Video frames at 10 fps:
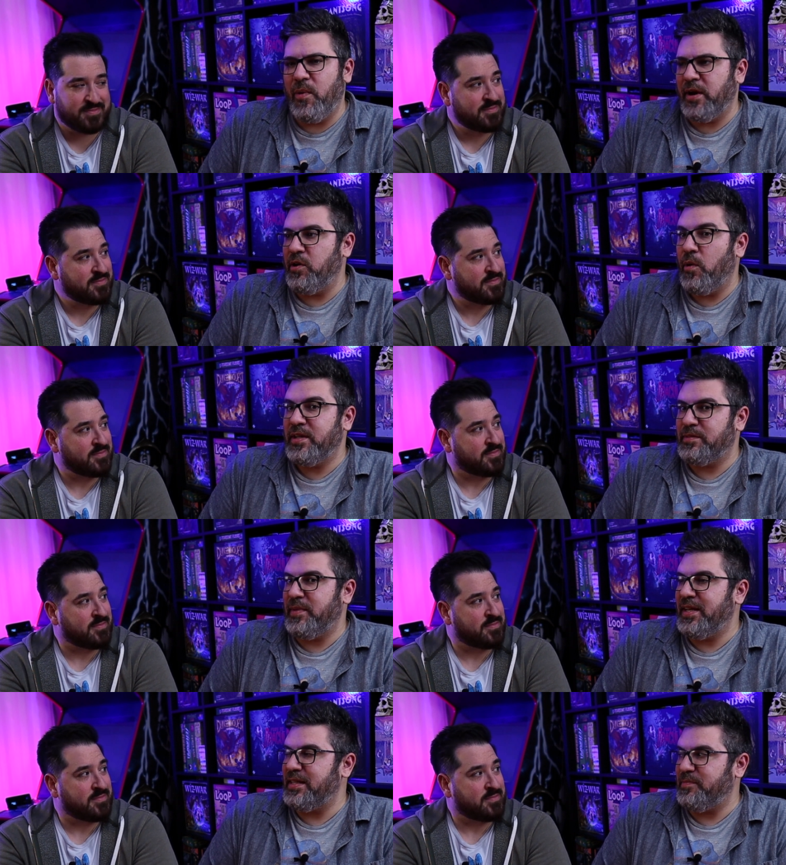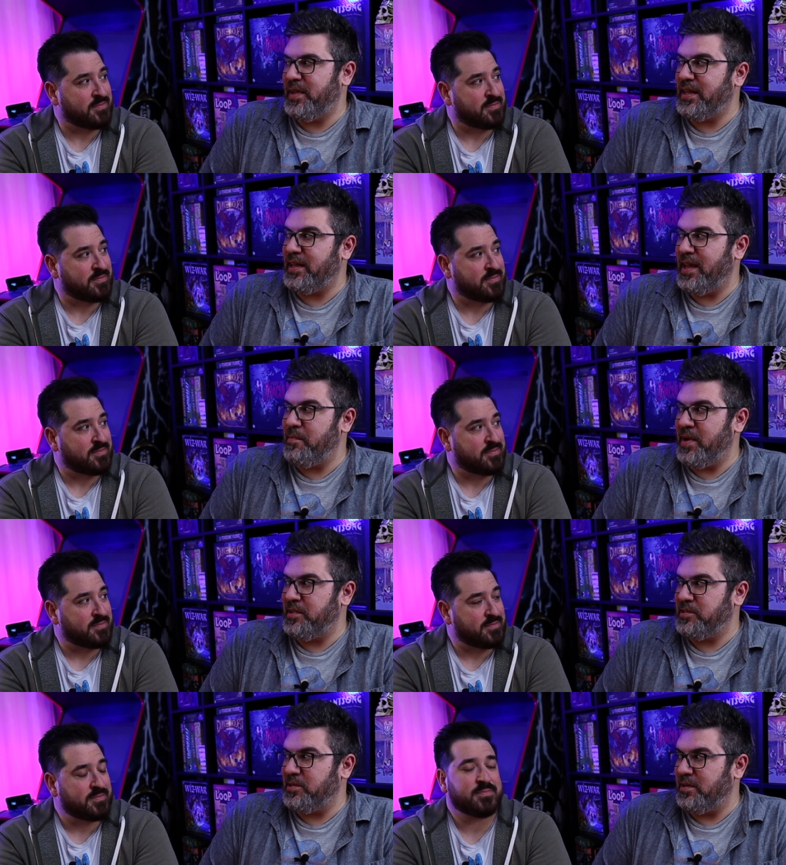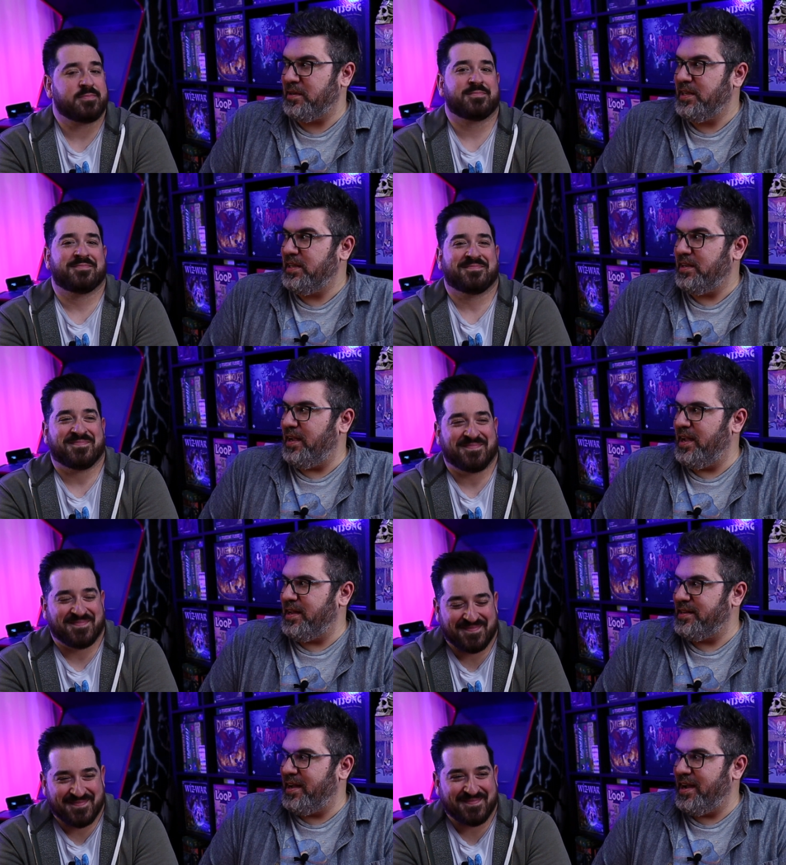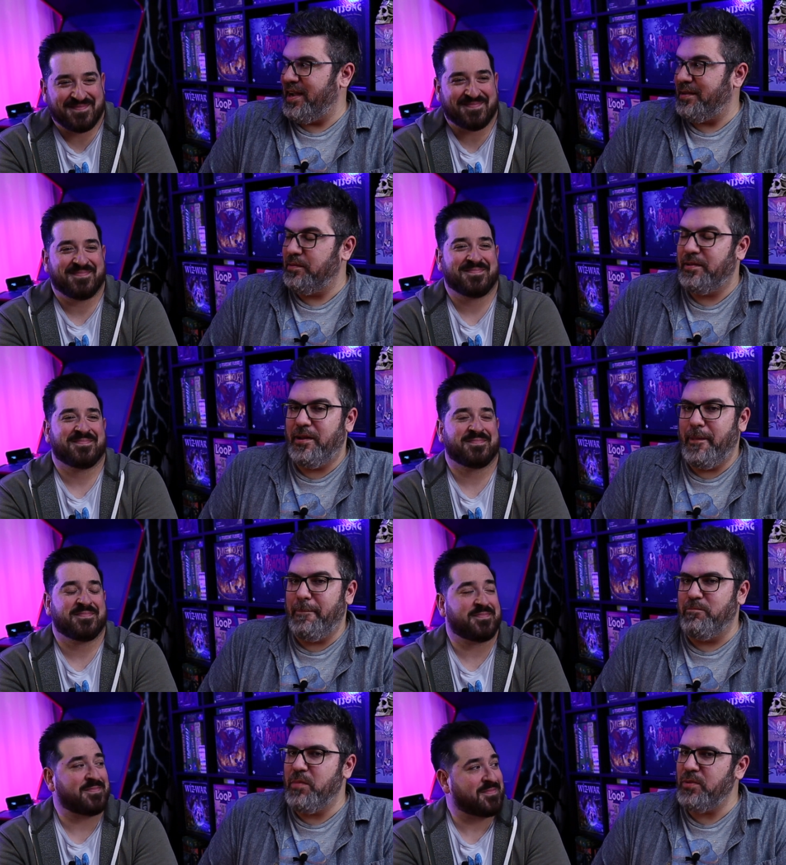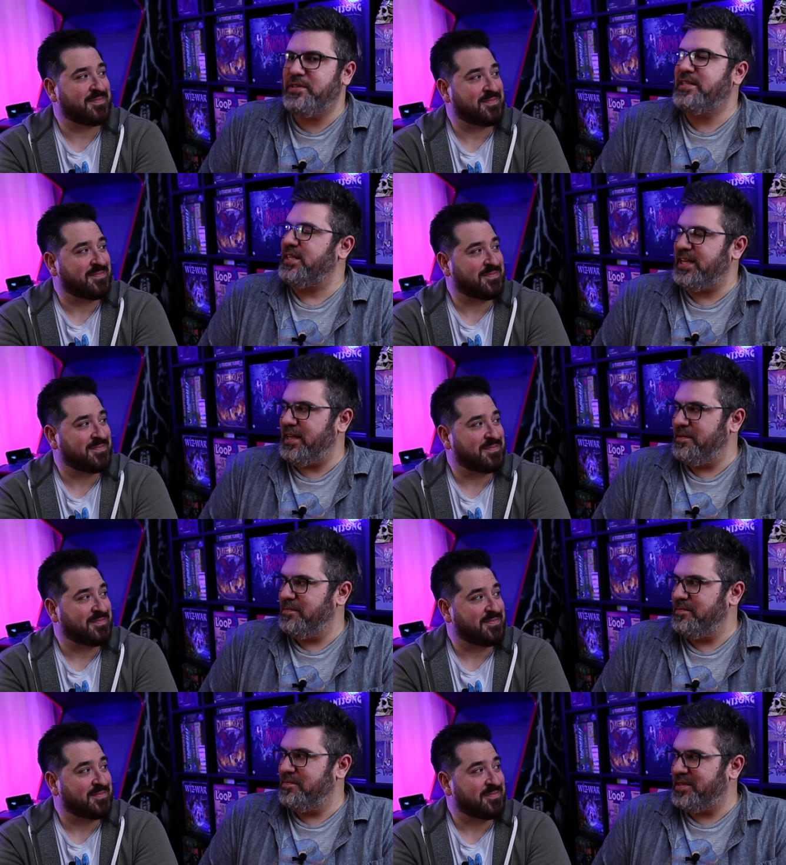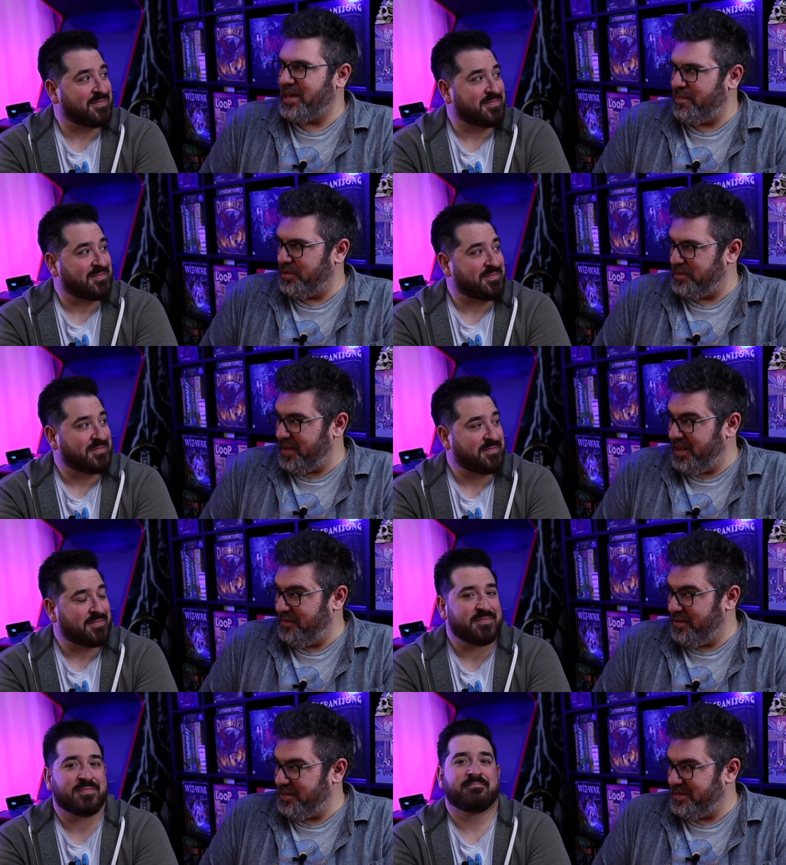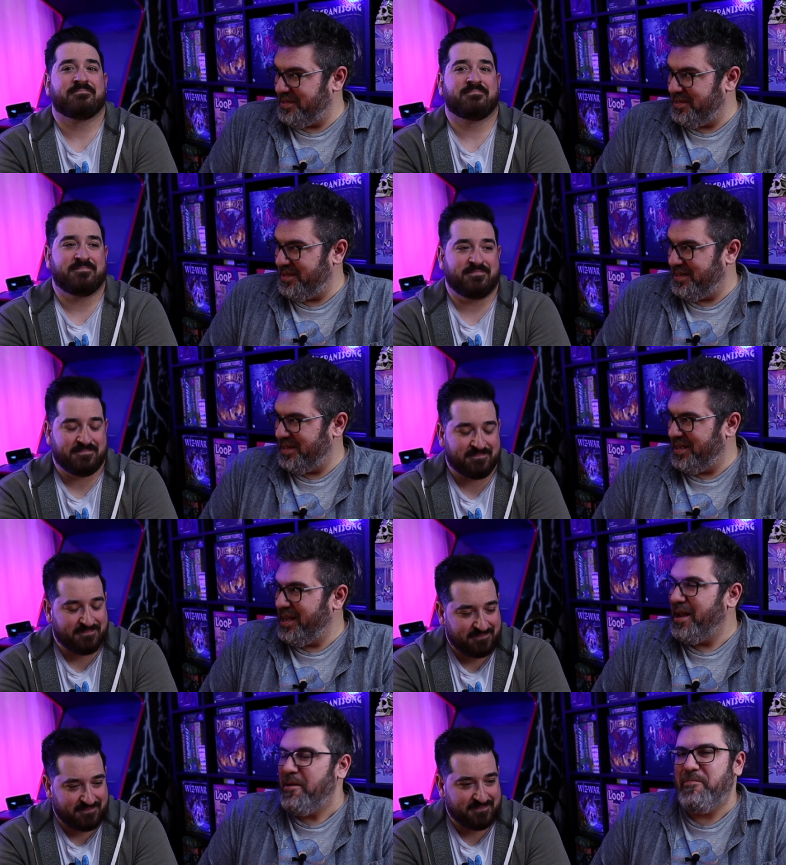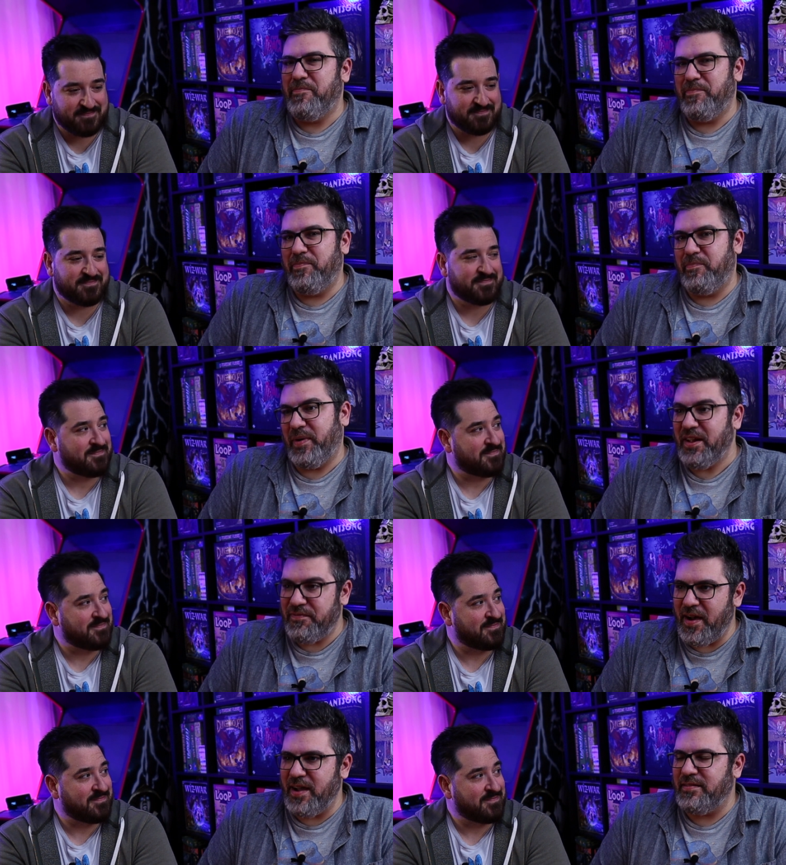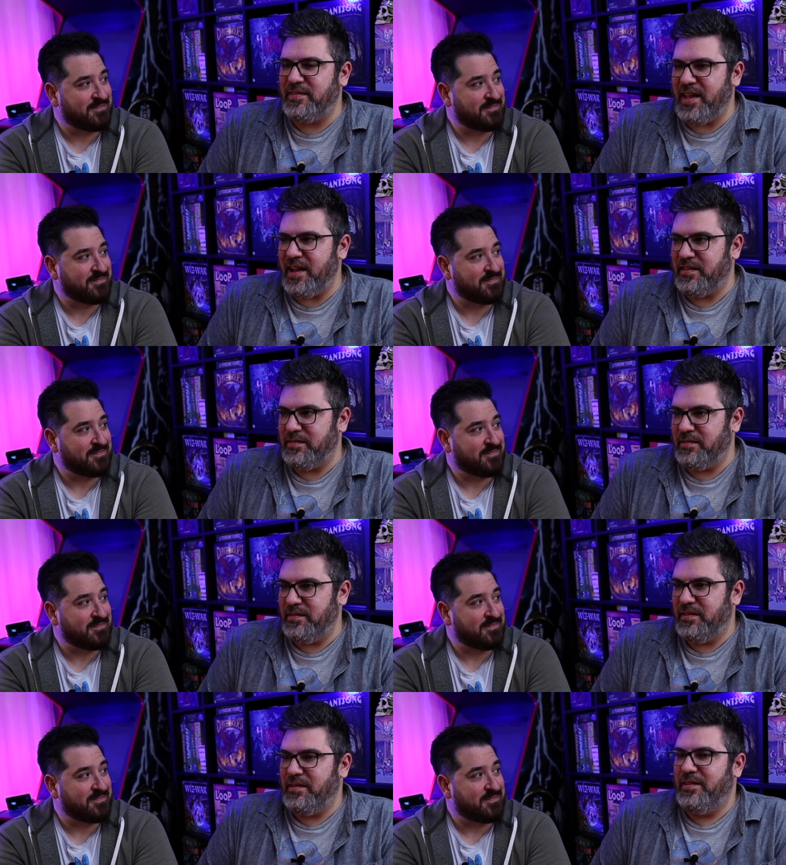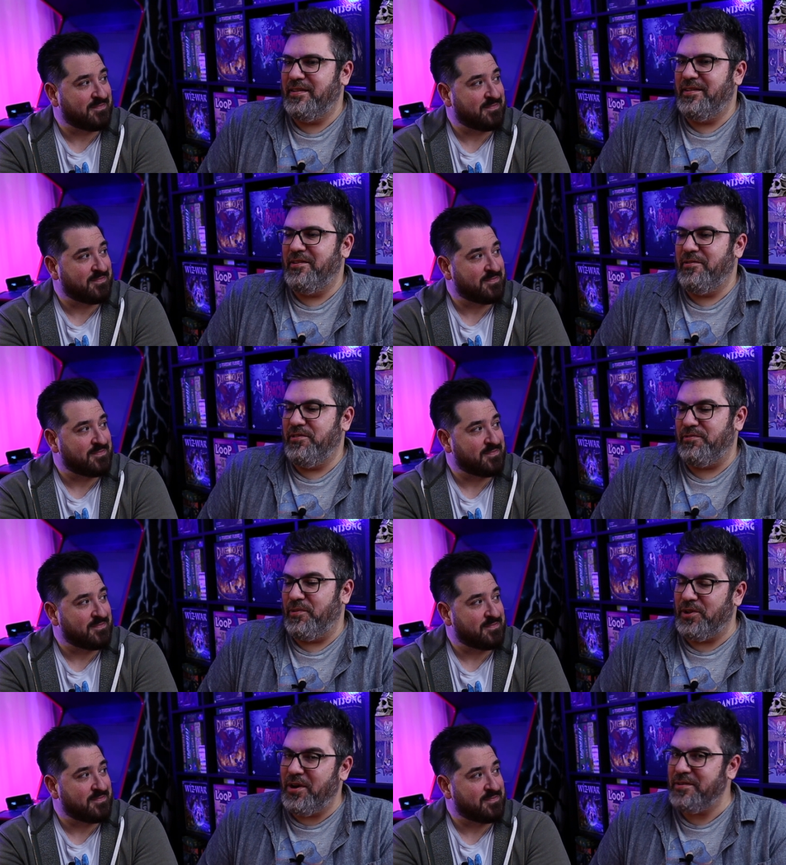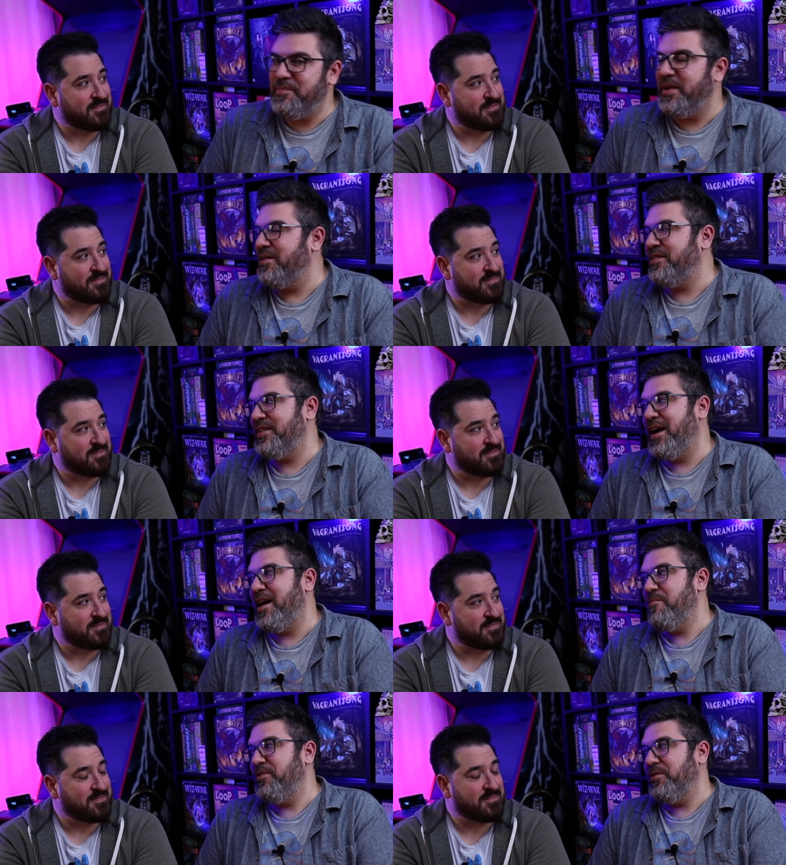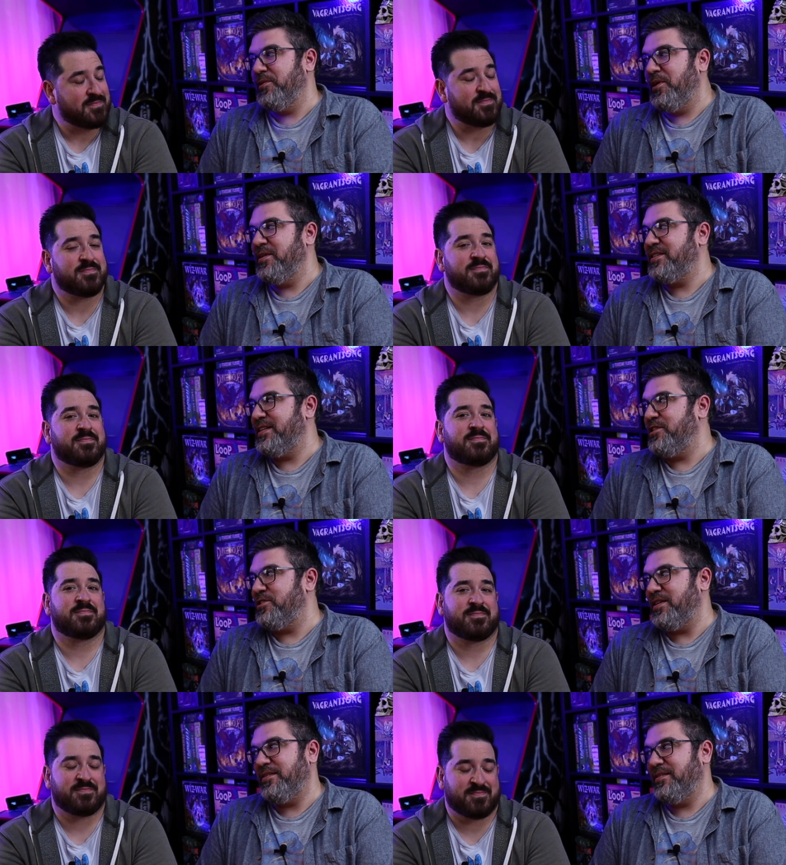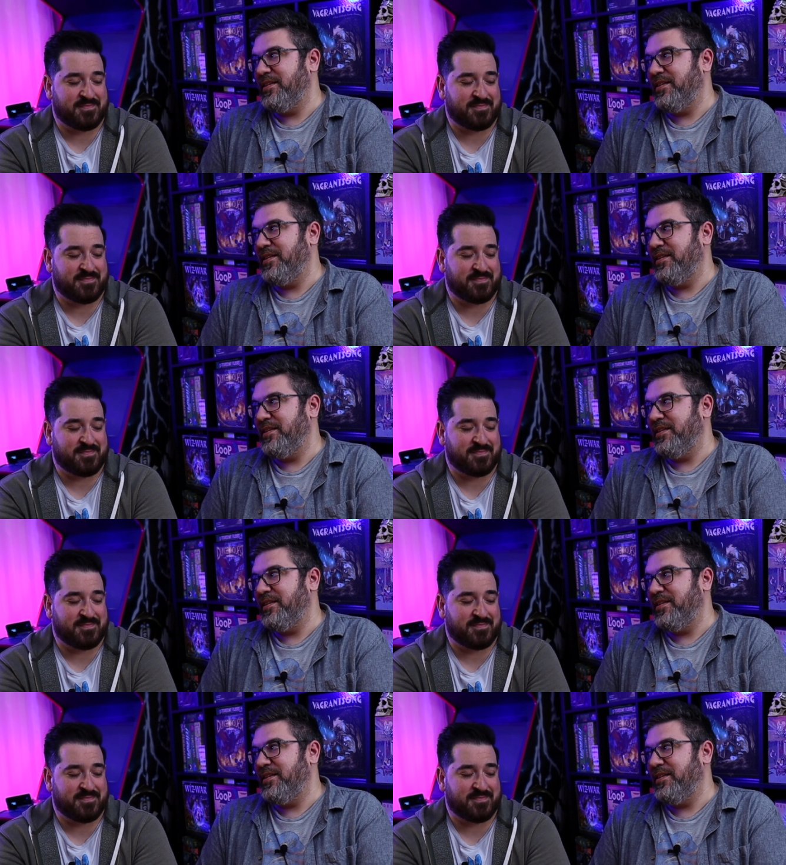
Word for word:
Speaker 1: what annoys me as being a game master, and I mostly stop those behaviors. Mm-hmm. But I find that through a long period of time, through a long session,